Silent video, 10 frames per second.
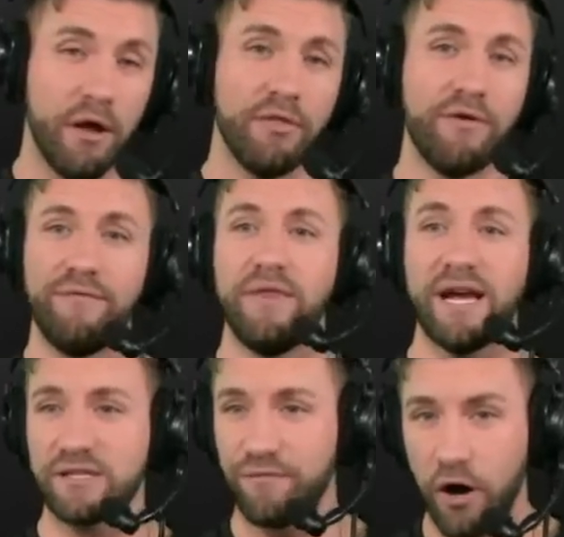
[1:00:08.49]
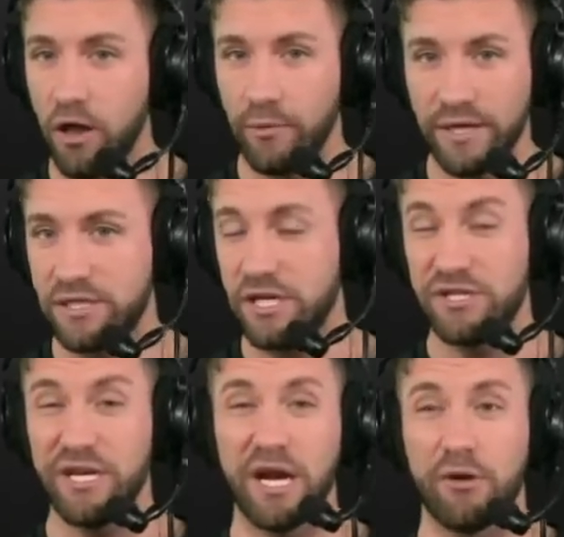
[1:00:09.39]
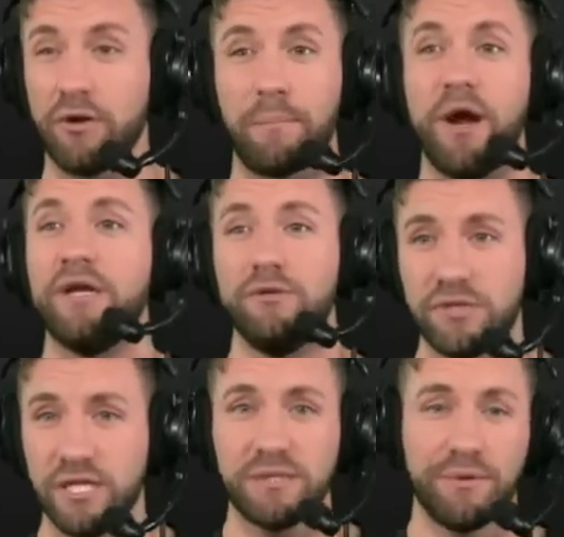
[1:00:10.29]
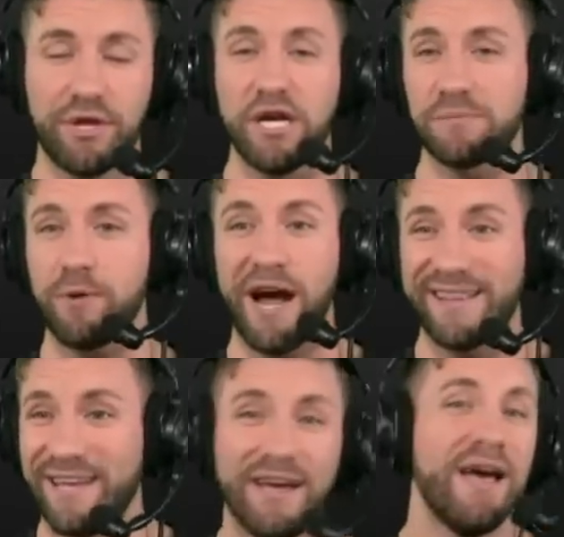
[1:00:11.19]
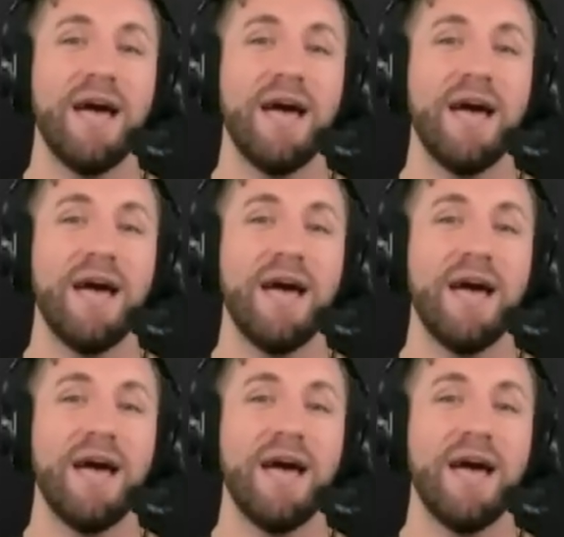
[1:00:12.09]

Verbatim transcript: The next following season, you got to learn a brand new system with Gus Bradley.